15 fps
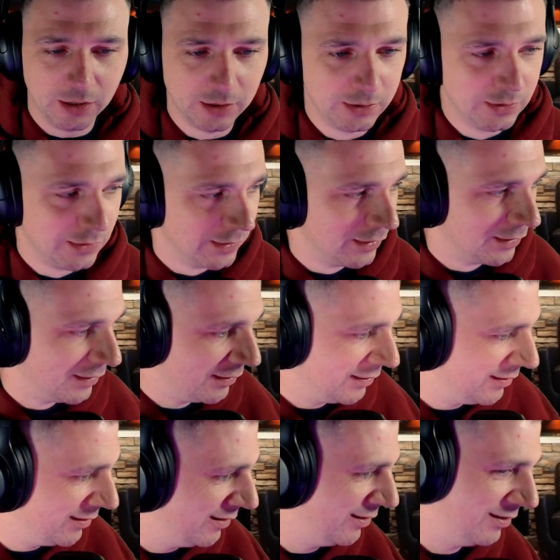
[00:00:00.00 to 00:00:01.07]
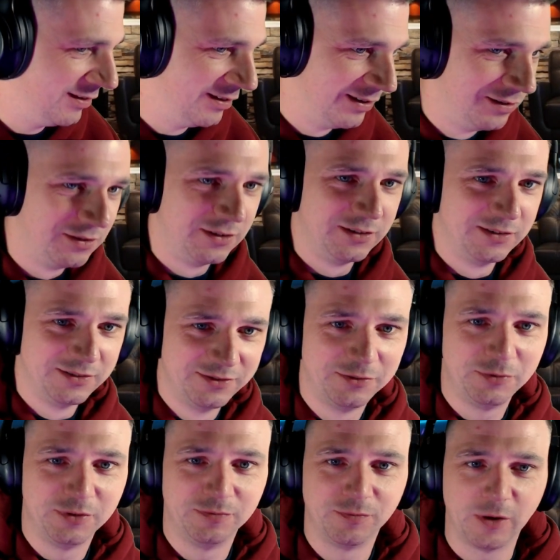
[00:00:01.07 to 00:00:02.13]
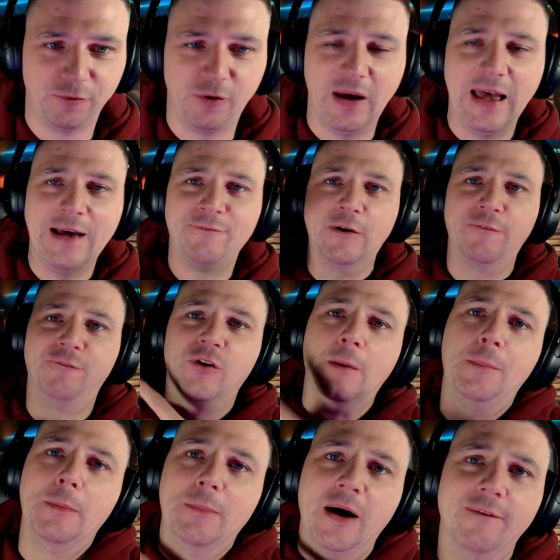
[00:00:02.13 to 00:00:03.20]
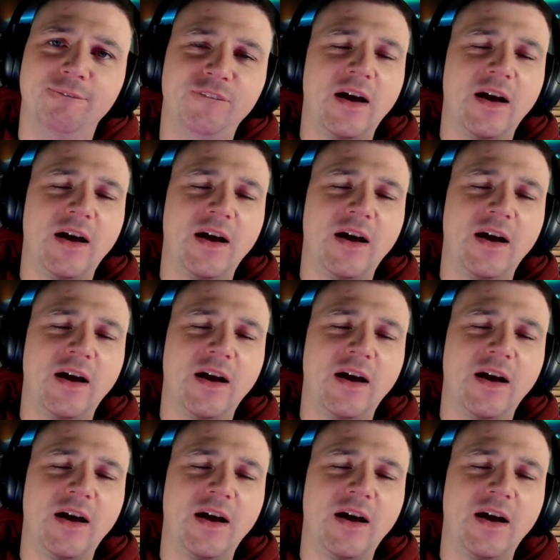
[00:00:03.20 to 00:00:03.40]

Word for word: Forever flipping, forever flipping man.